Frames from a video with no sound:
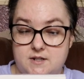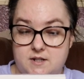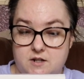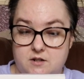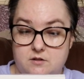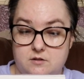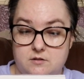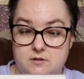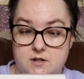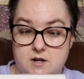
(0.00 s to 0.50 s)

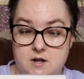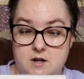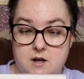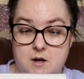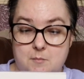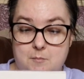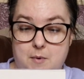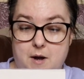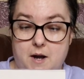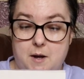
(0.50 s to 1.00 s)
killed
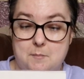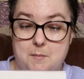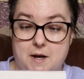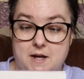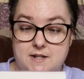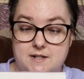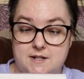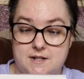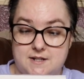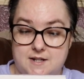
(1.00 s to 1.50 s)
by a
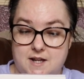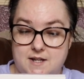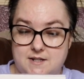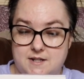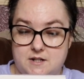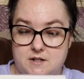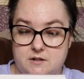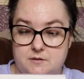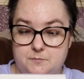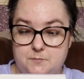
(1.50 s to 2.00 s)
masked
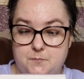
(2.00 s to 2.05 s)
assassin.